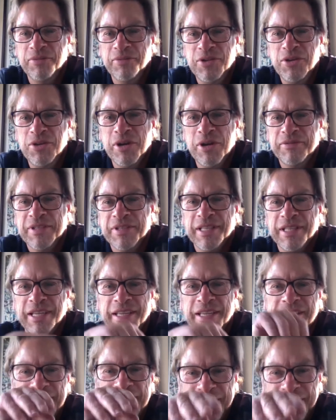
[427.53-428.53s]
have to
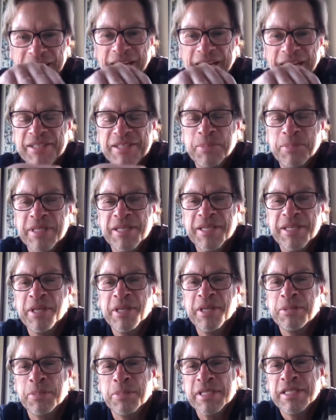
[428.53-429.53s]
like ask me
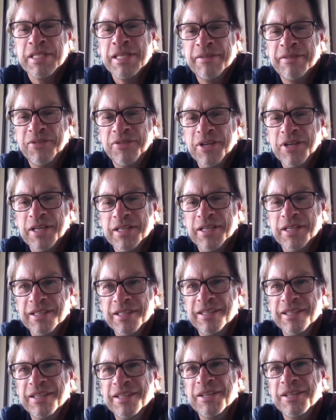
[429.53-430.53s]
something specific
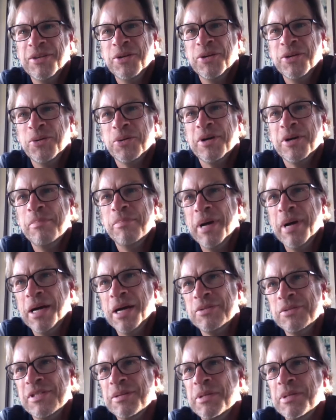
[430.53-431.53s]
or
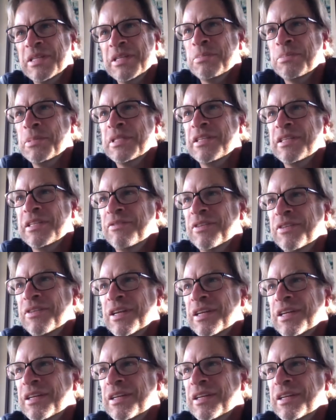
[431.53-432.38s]
about something specific.